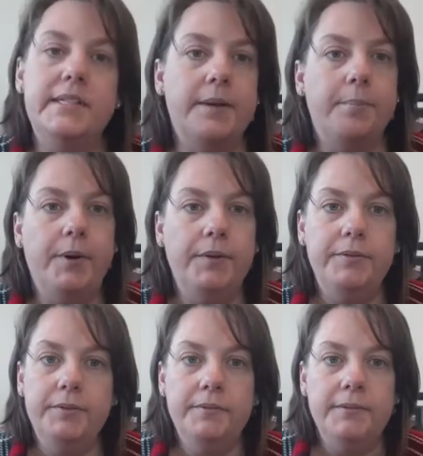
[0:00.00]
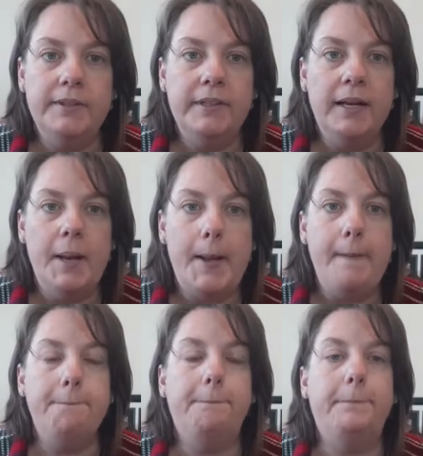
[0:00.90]
simple,
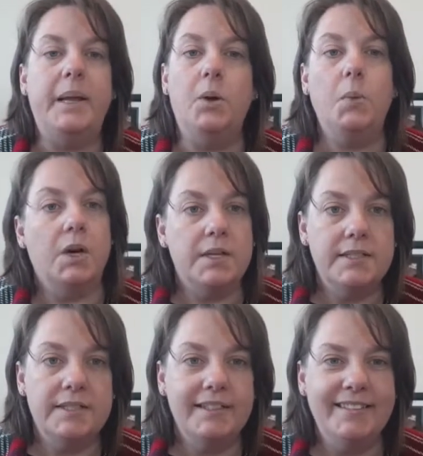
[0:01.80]
but it works.